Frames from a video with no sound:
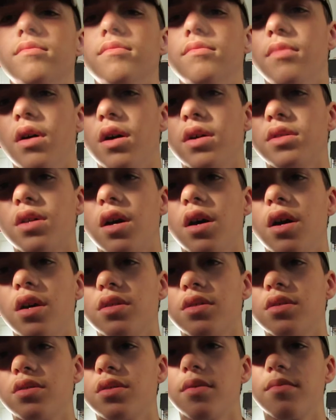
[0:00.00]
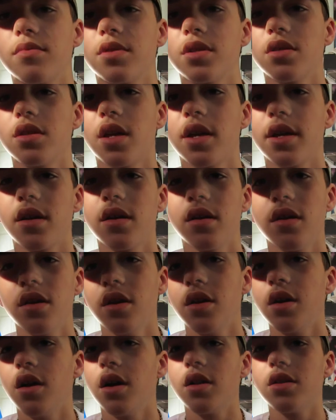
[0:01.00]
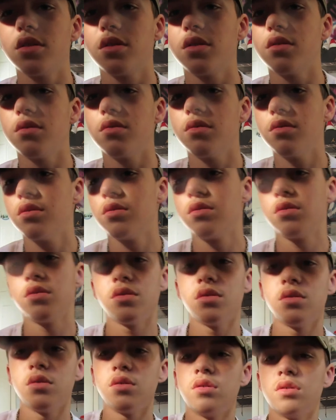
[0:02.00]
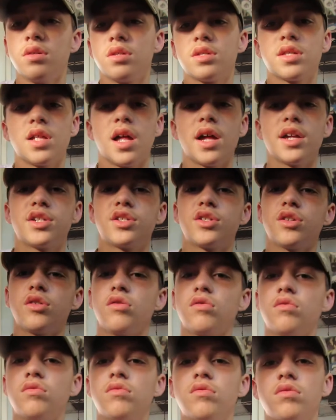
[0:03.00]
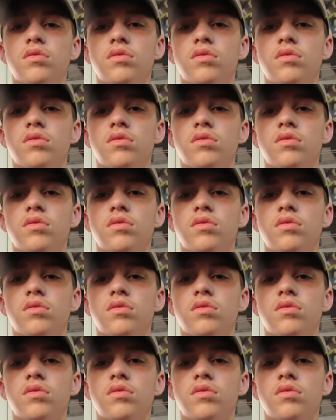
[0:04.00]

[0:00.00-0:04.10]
montage or something, like a little slideshow